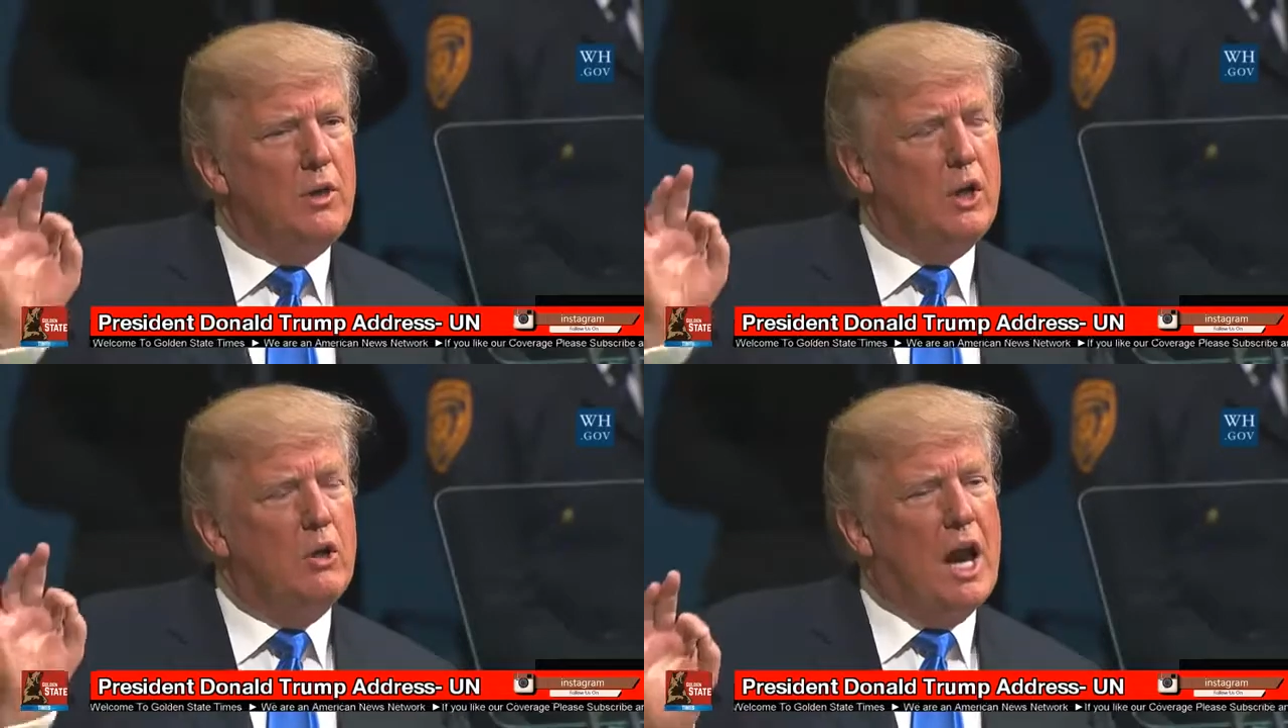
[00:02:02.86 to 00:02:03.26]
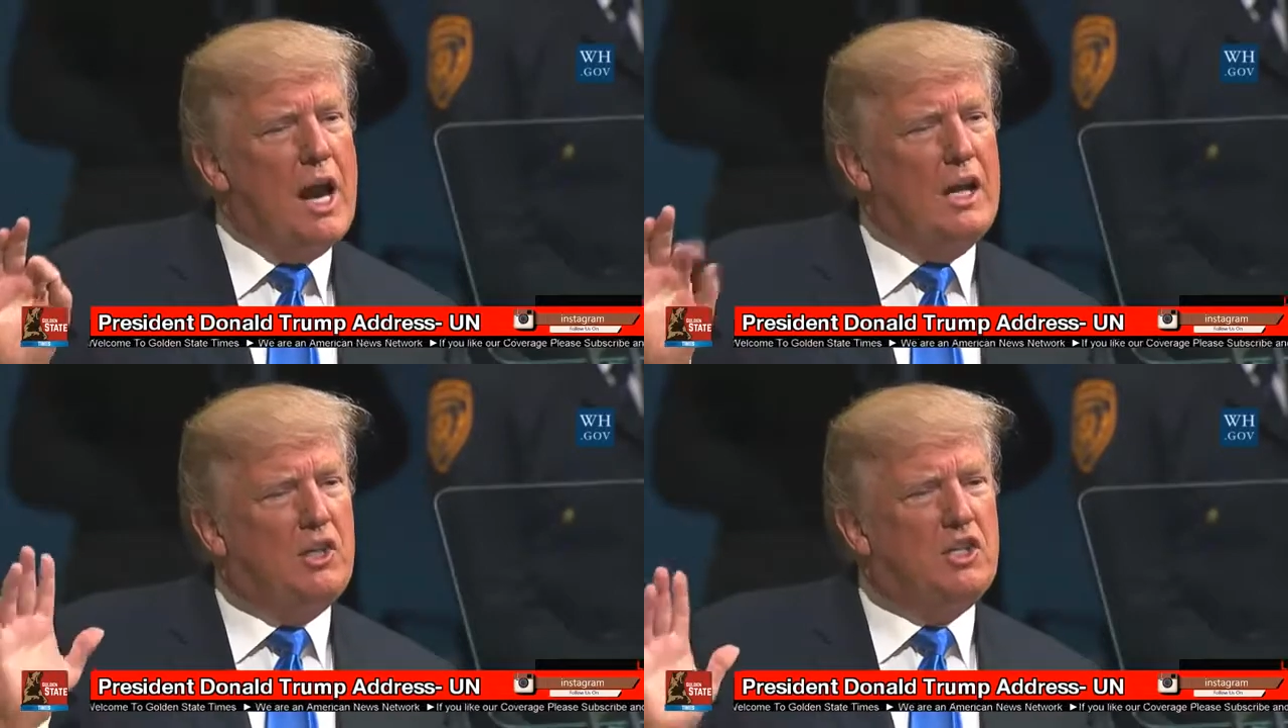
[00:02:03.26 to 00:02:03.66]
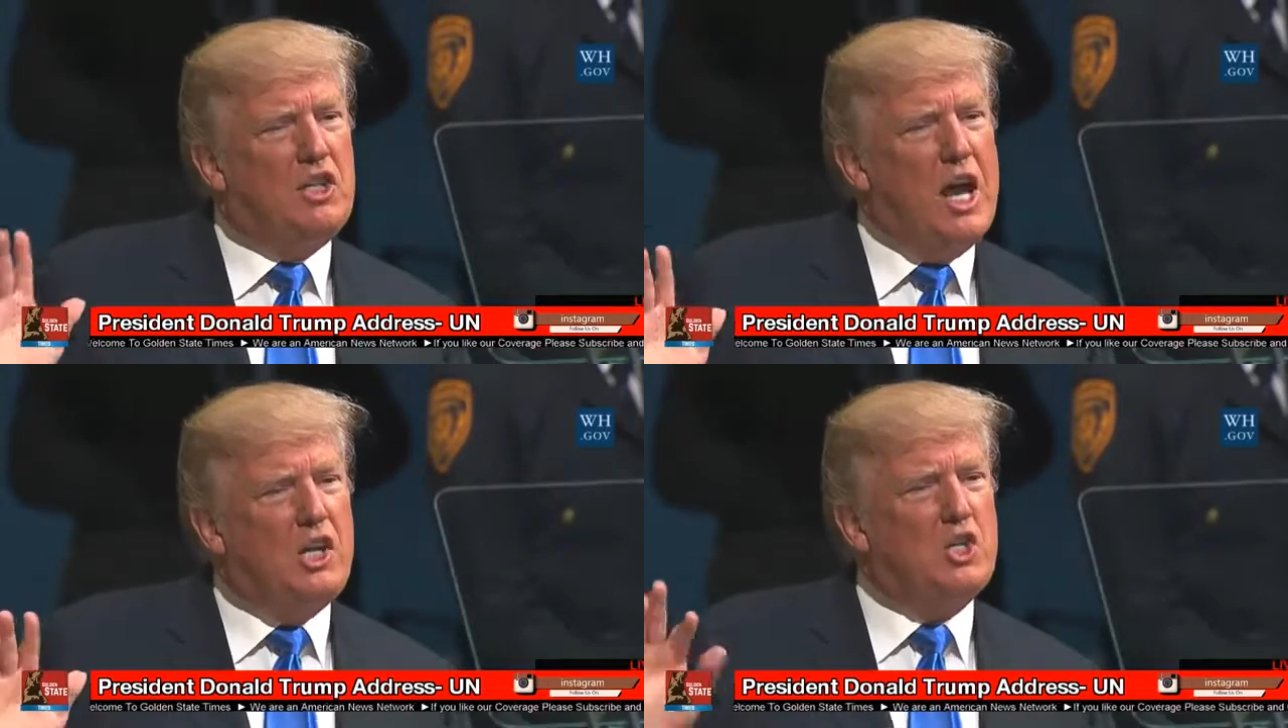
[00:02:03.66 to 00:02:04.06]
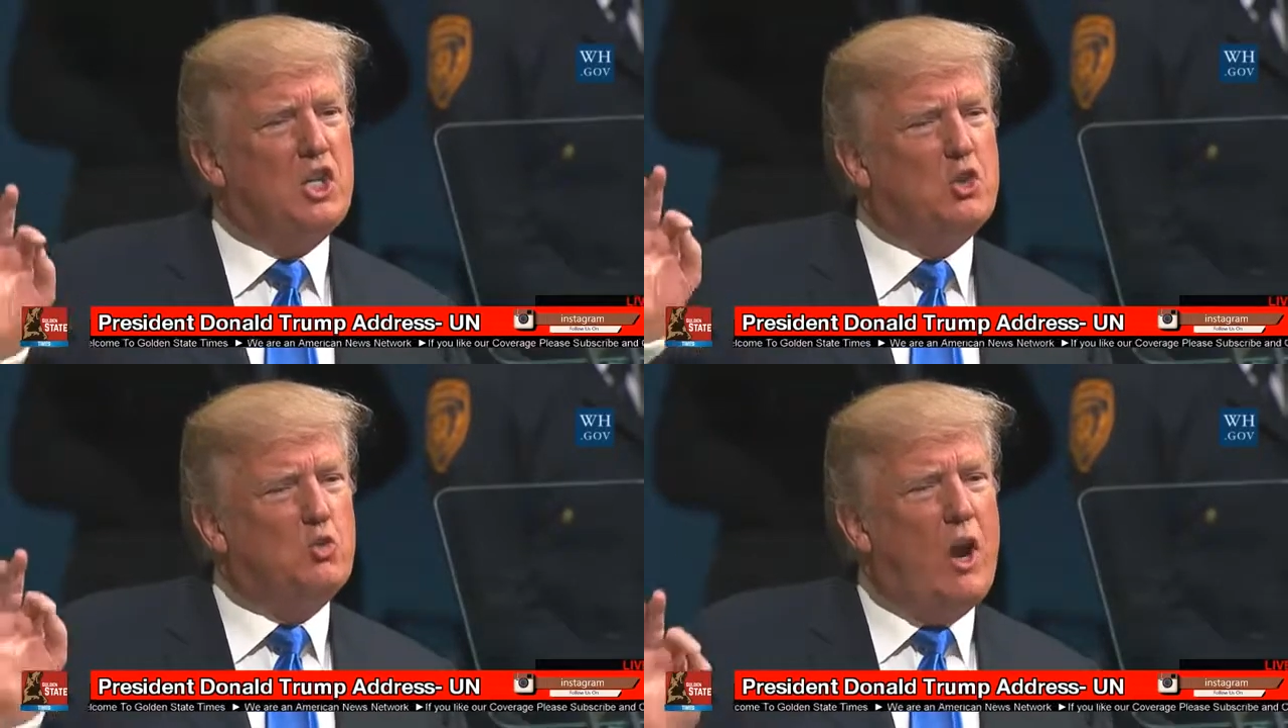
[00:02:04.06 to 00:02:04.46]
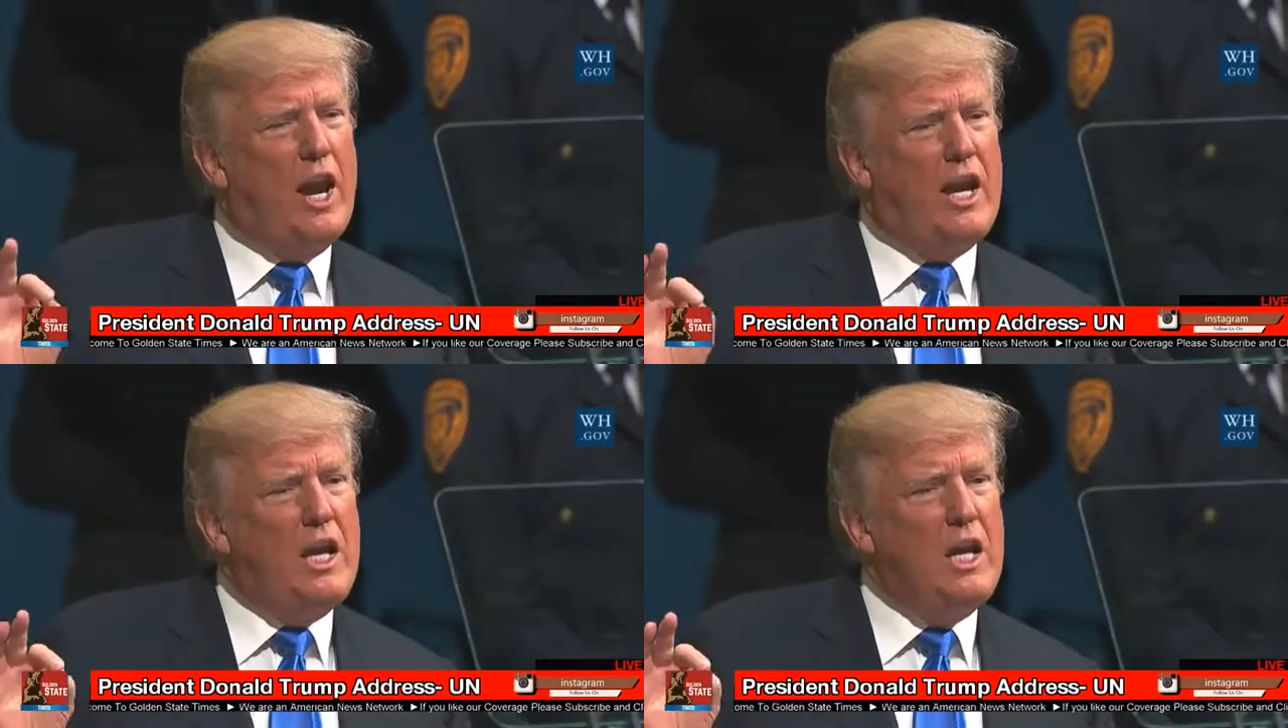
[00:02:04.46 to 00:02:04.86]
The United States is
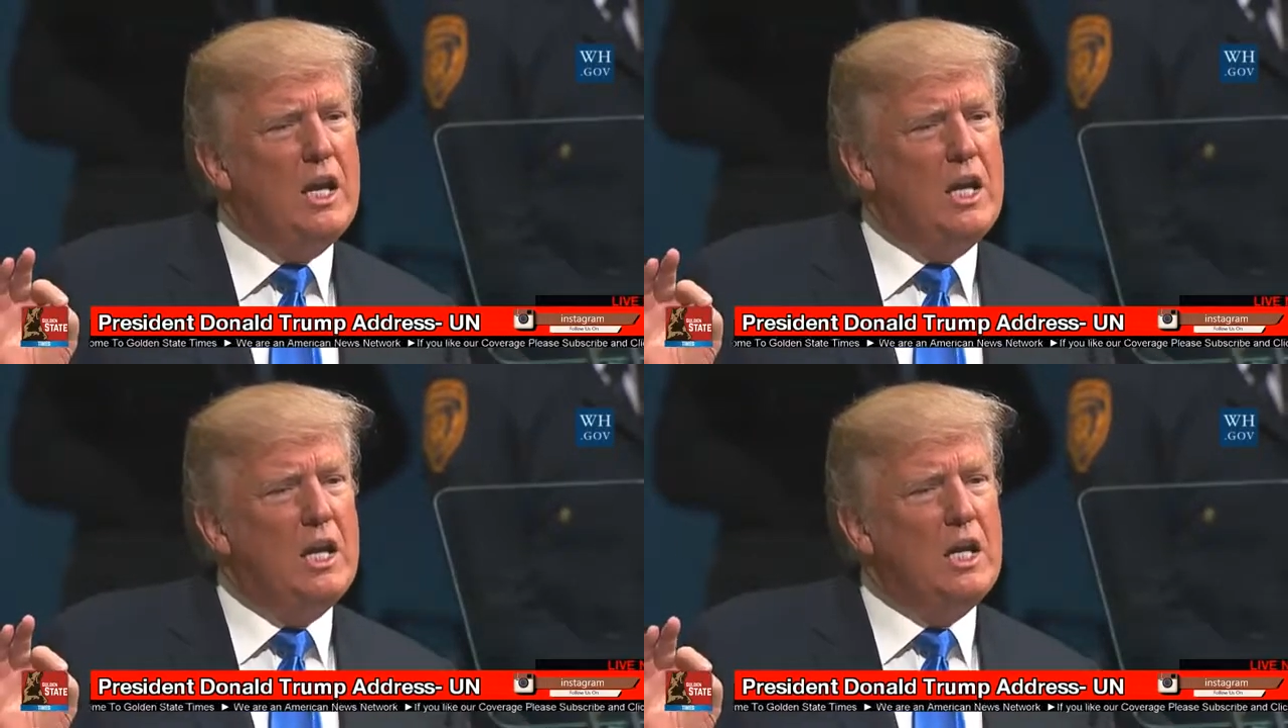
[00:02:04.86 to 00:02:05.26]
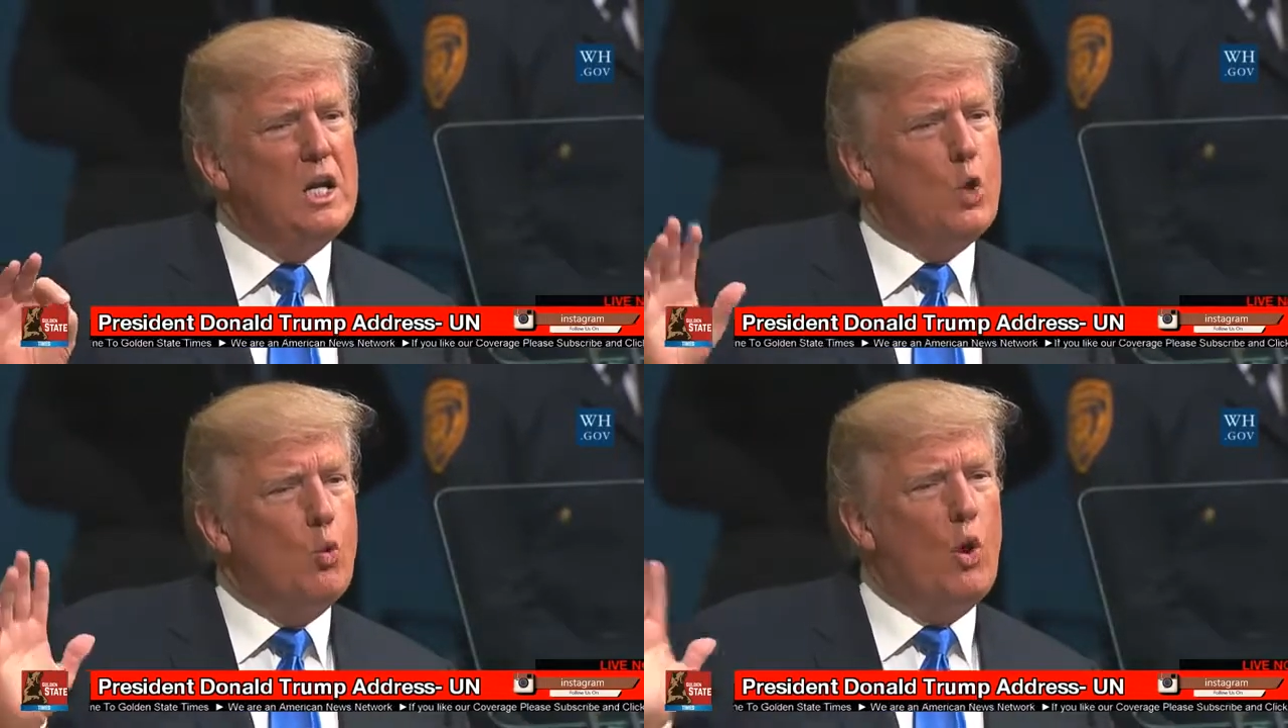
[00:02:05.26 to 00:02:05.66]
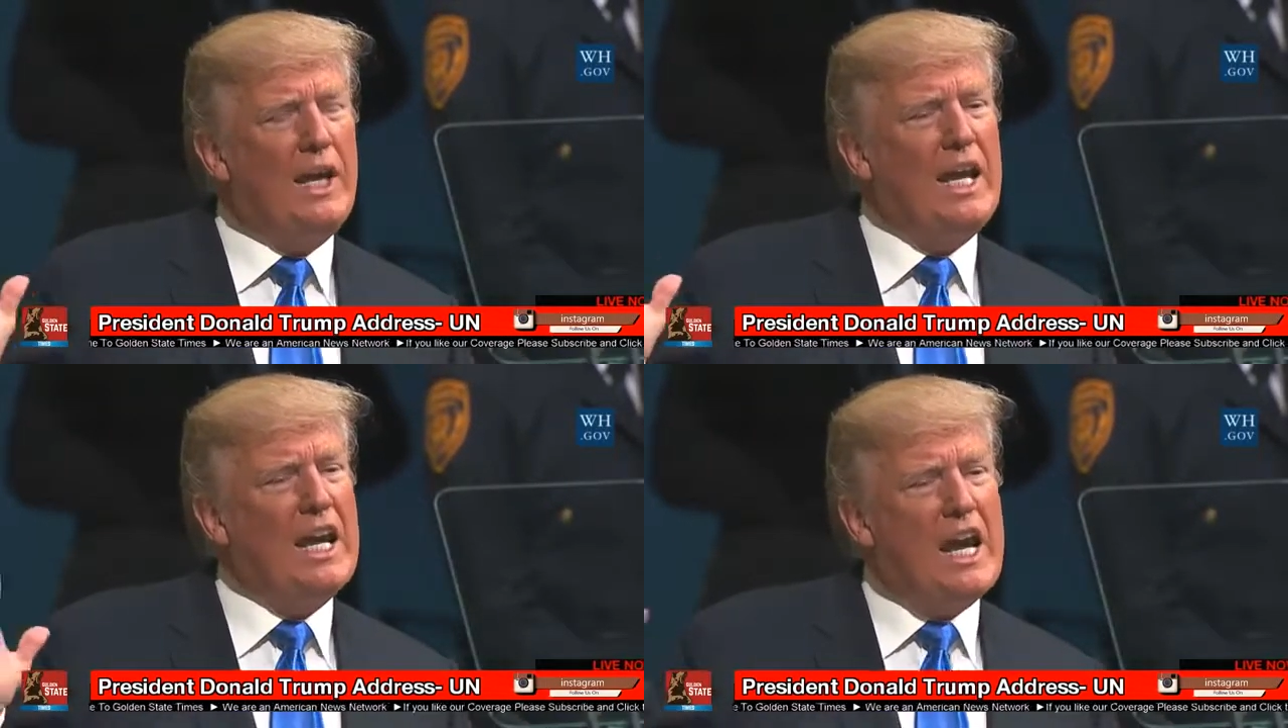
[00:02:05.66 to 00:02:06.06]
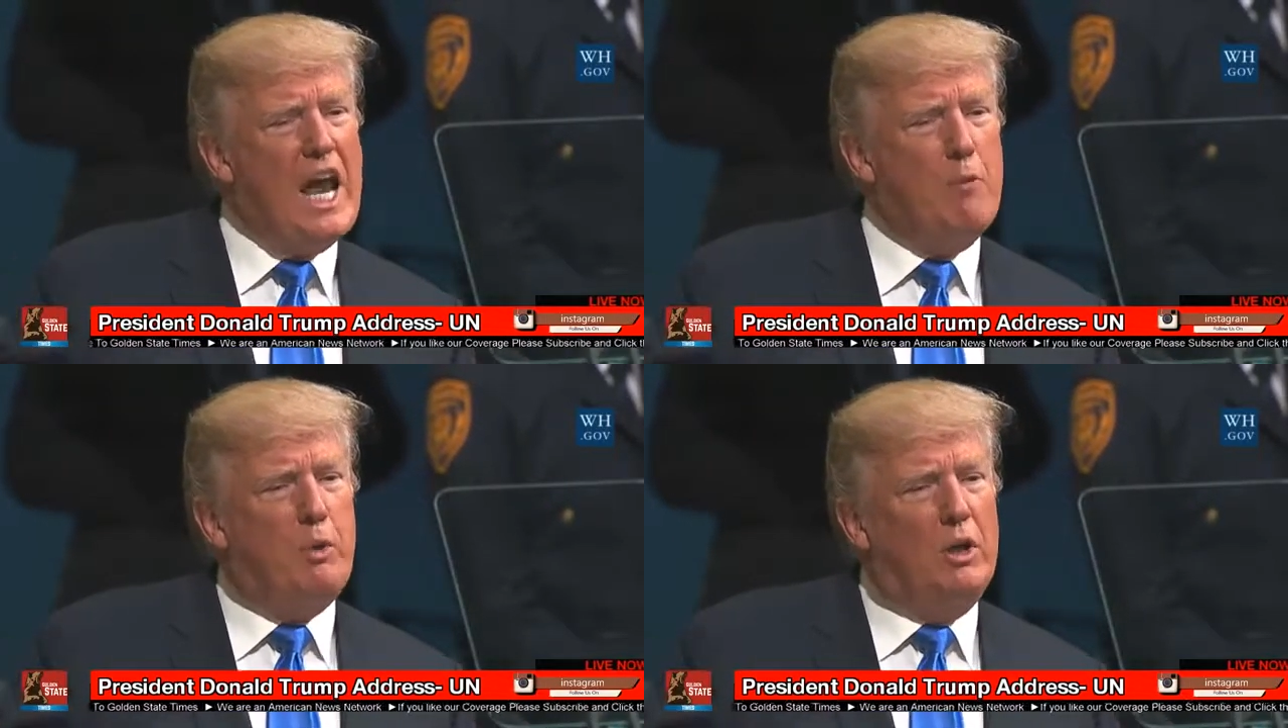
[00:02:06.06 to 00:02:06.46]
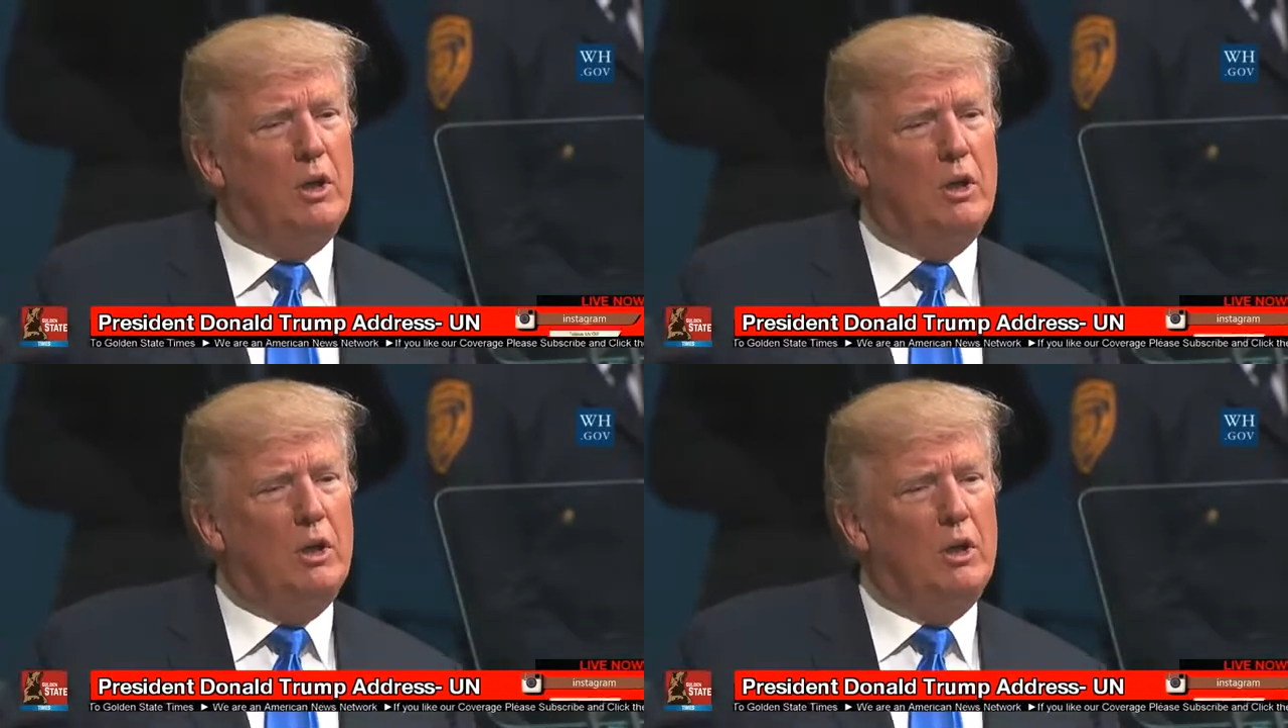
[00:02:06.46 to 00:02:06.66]
ready, willing, and able,